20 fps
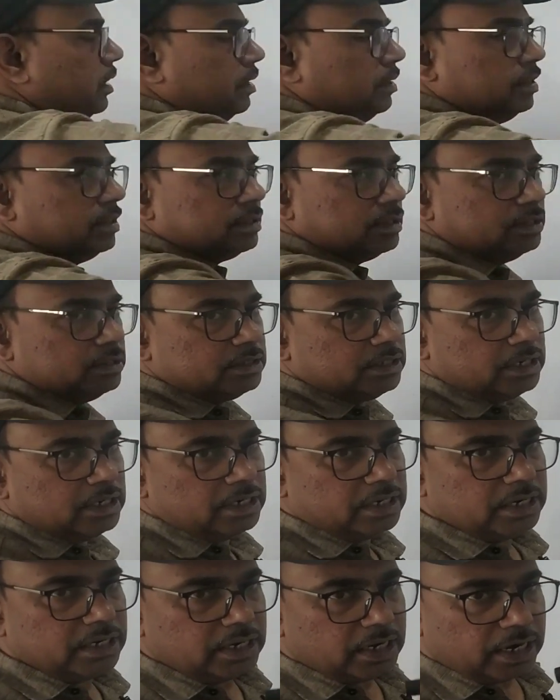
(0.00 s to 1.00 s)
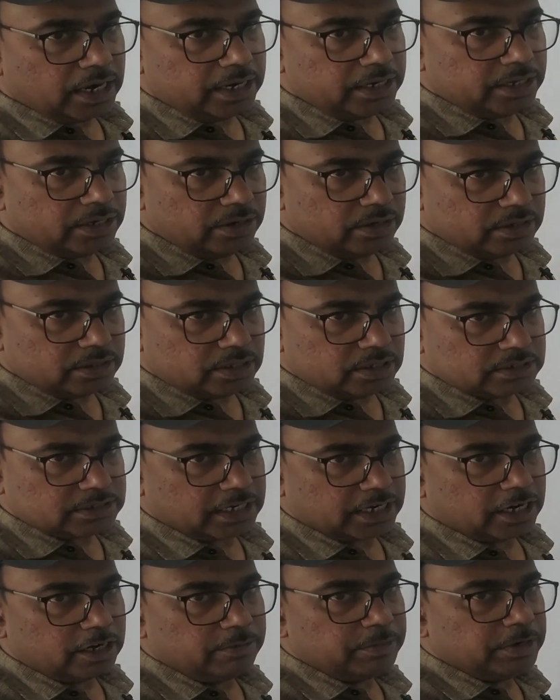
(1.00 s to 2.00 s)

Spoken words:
This incident ray enter into the second